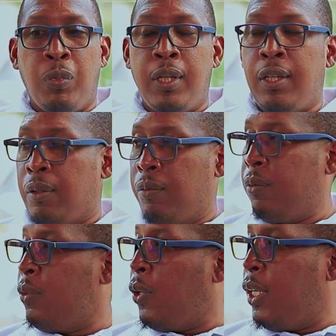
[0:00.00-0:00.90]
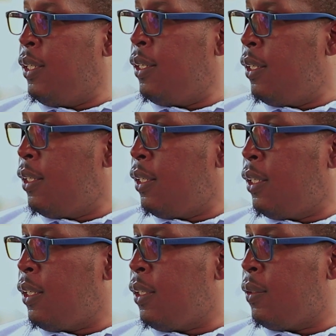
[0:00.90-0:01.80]
to be trained
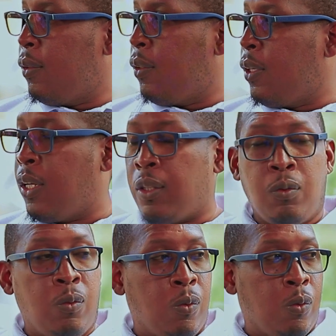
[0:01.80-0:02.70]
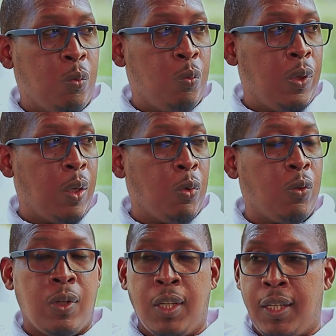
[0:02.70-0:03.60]
as to be able
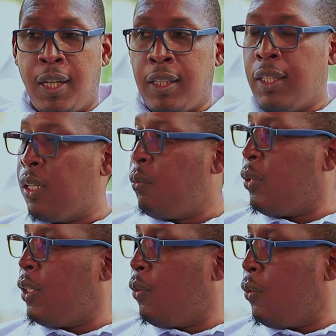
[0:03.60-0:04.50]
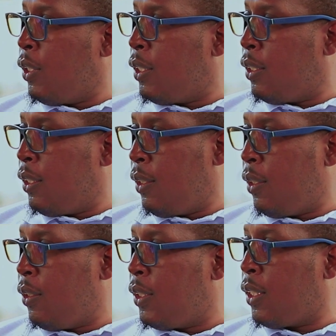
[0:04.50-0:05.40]
to detect somebody who is
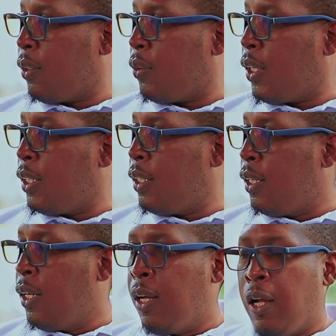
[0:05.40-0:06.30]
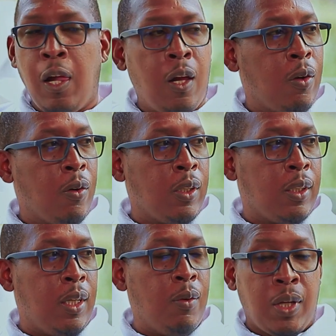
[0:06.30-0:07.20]
using drugs.
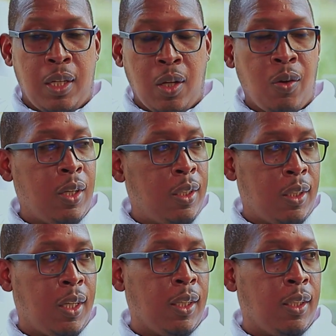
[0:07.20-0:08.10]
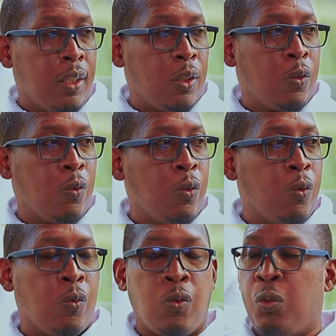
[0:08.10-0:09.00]
Because even in our case in
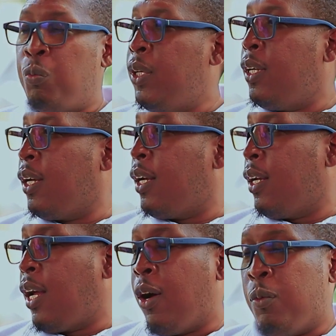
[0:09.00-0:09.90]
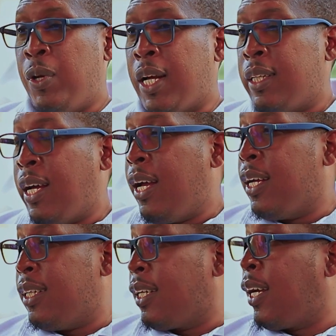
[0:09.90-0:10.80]
school, I would be as high
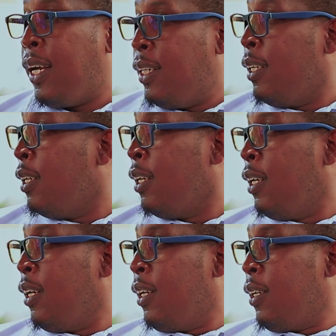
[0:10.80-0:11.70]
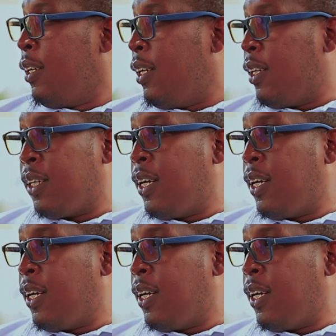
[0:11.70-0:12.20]
as a kite in